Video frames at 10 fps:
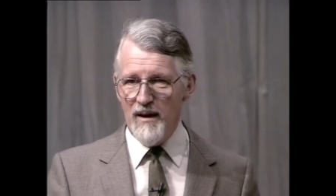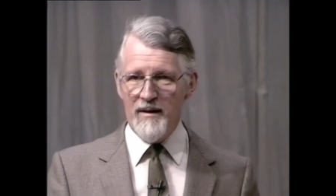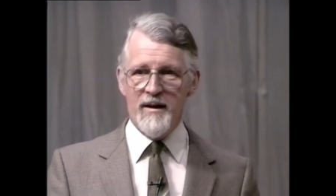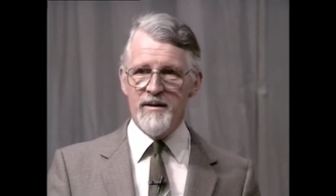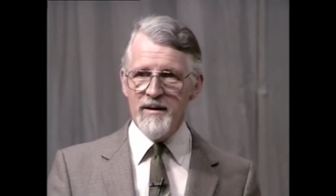
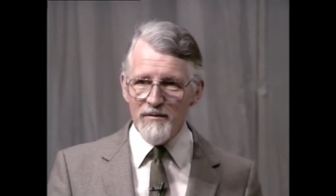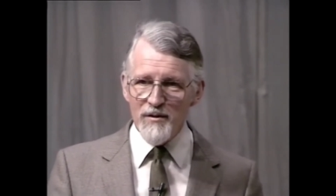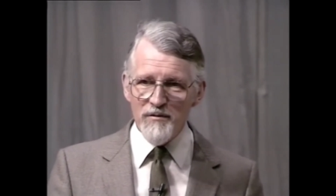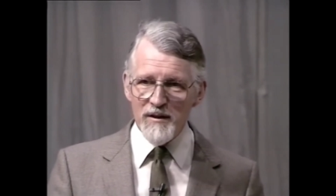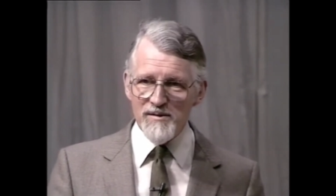And I
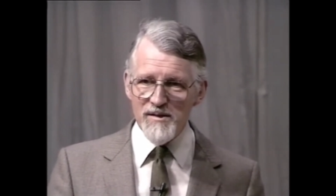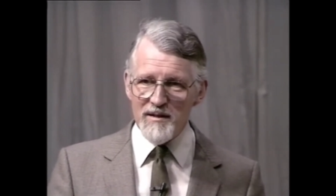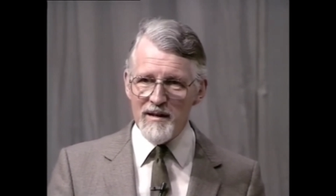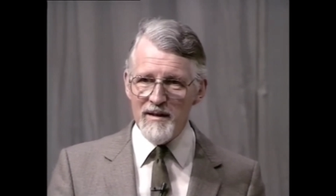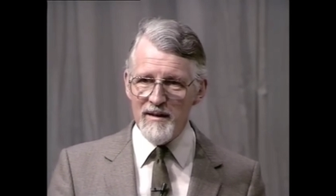never felt so
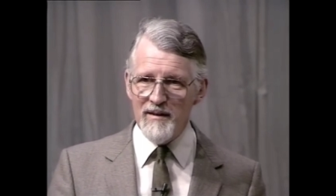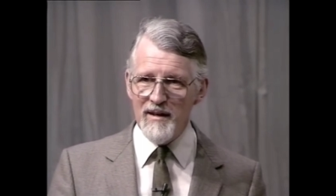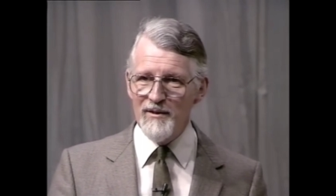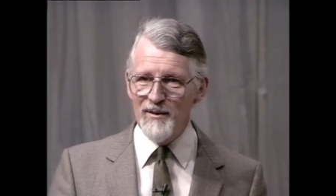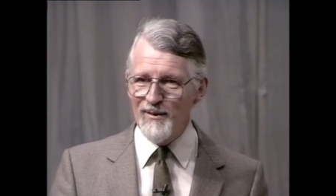
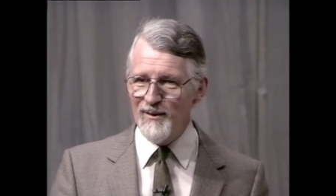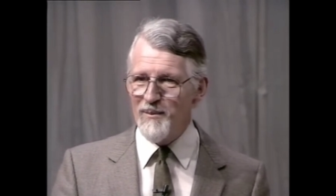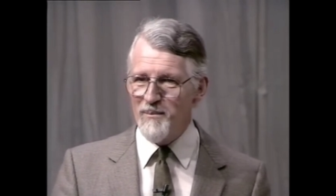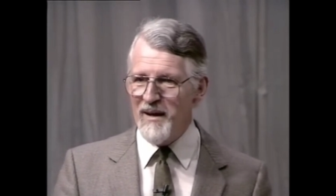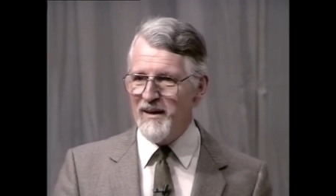clean in
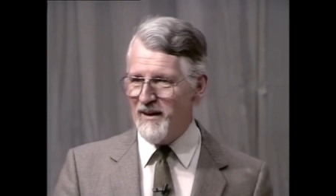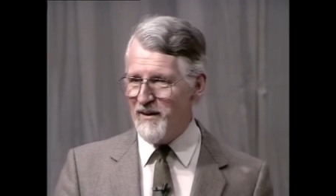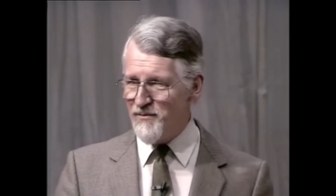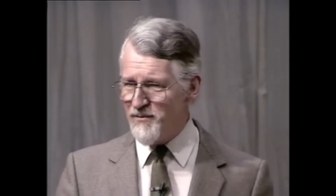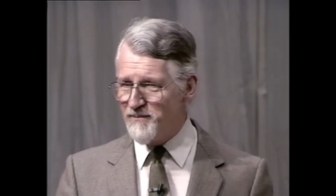all my
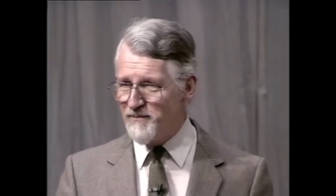life.